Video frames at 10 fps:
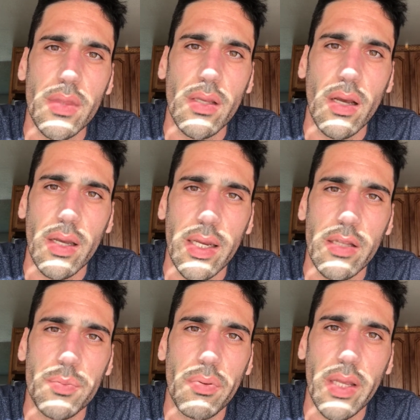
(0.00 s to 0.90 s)
in its
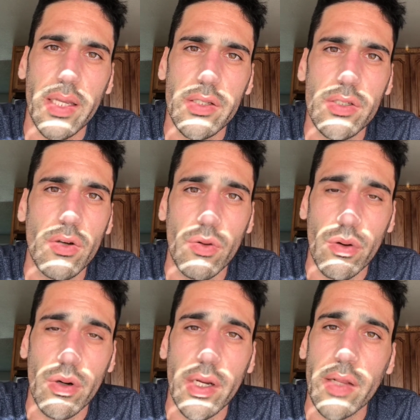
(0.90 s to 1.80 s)
place,
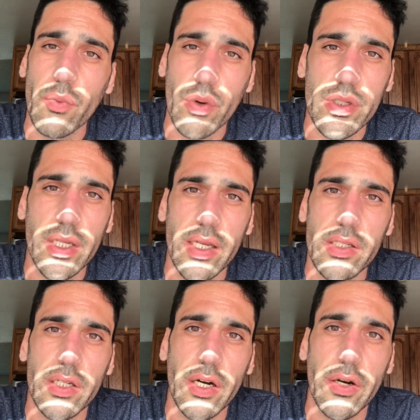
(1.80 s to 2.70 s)
or in worst case
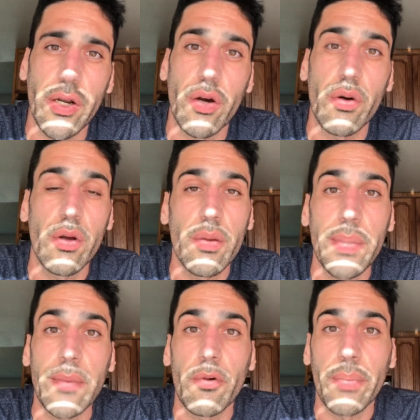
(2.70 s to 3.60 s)
scenario,
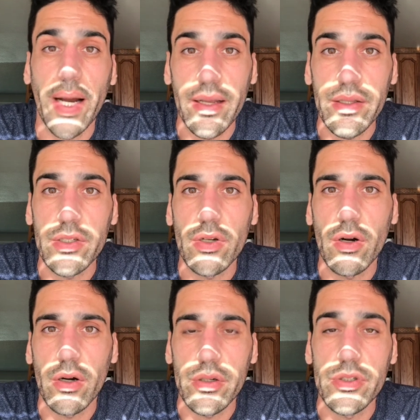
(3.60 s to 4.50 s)
people buy these
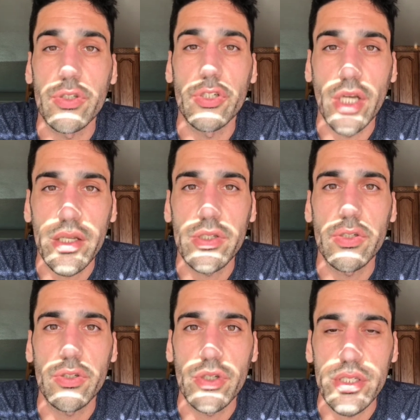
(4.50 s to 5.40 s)
cards just
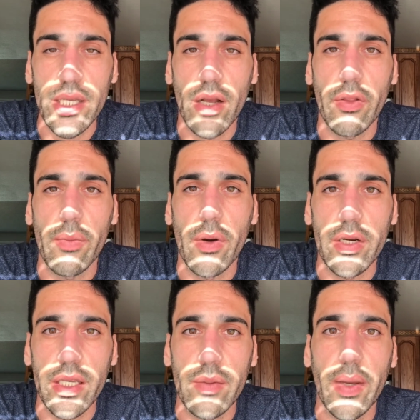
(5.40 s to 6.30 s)
to sell them on
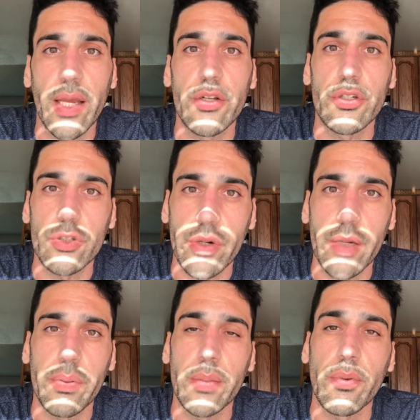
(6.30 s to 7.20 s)
eBay to trick
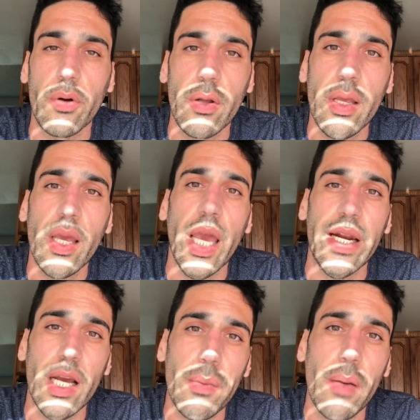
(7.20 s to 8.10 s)
people and
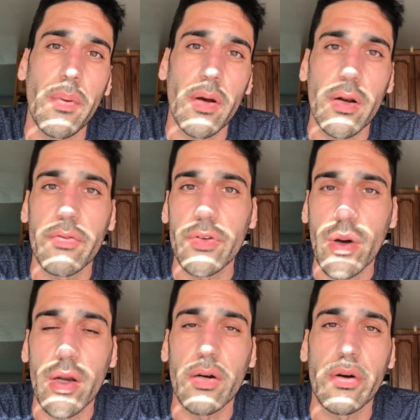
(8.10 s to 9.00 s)
come up on a few
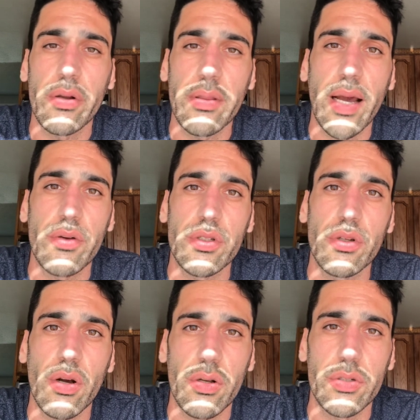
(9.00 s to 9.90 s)
$100 or
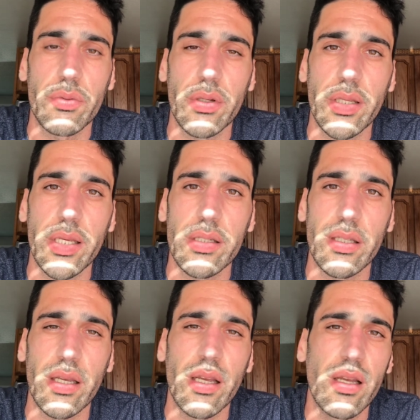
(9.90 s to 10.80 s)
$1,000 really easily.
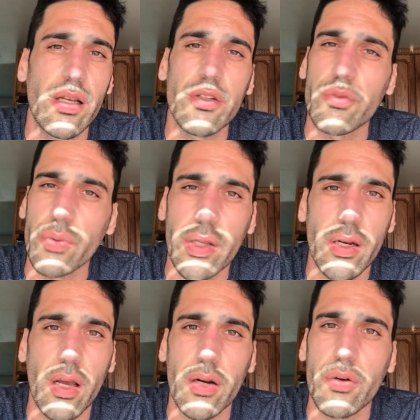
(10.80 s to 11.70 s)
It's really
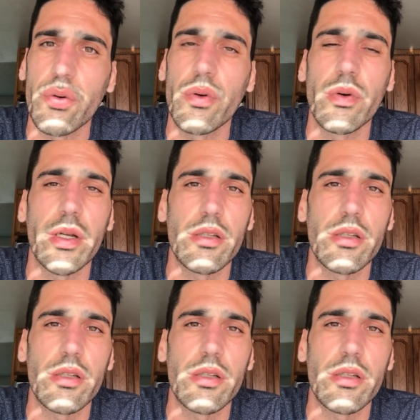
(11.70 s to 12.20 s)
not cool. It's